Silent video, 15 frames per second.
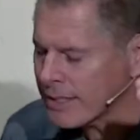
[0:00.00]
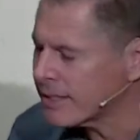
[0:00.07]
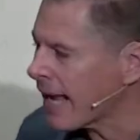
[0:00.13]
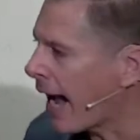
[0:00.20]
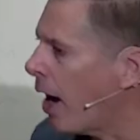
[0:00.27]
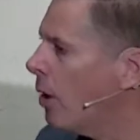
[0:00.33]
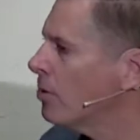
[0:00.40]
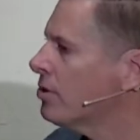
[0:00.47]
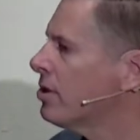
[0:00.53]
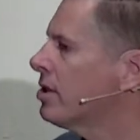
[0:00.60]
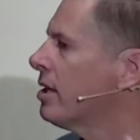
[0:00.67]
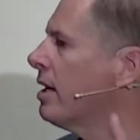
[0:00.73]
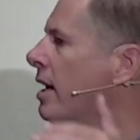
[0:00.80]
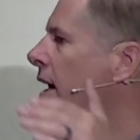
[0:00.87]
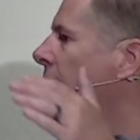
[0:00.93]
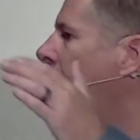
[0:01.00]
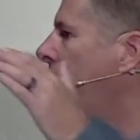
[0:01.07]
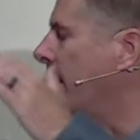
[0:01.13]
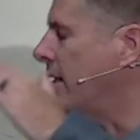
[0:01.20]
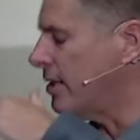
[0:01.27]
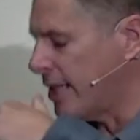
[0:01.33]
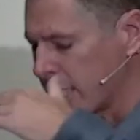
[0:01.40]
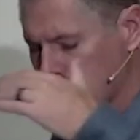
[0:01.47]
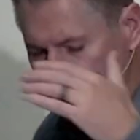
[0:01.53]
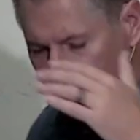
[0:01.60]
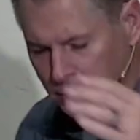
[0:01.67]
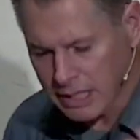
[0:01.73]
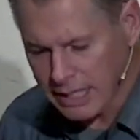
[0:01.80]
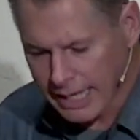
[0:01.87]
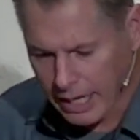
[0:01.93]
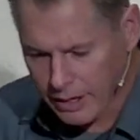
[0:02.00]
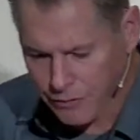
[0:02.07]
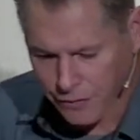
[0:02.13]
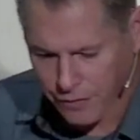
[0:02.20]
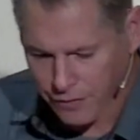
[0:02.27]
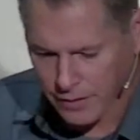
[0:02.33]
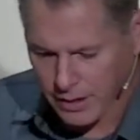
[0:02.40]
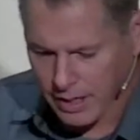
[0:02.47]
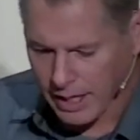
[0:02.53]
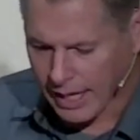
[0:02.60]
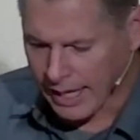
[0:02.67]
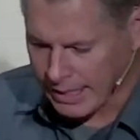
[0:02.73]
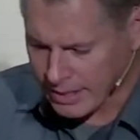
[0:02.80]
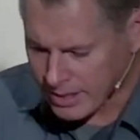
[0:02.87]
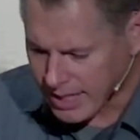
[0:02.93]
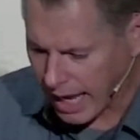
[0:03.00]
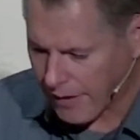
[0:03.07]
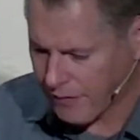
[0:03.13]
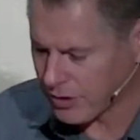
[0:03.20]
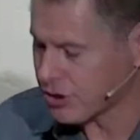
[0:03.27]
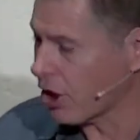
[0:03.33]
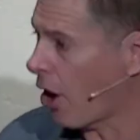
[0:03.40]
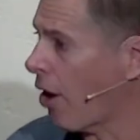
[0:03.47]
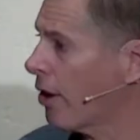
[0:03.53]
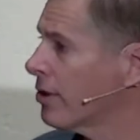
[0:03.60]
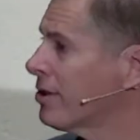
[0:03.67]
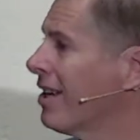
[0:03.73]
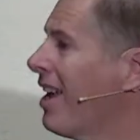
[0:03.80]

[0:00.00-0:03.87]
doubt and disbelief in David's heart.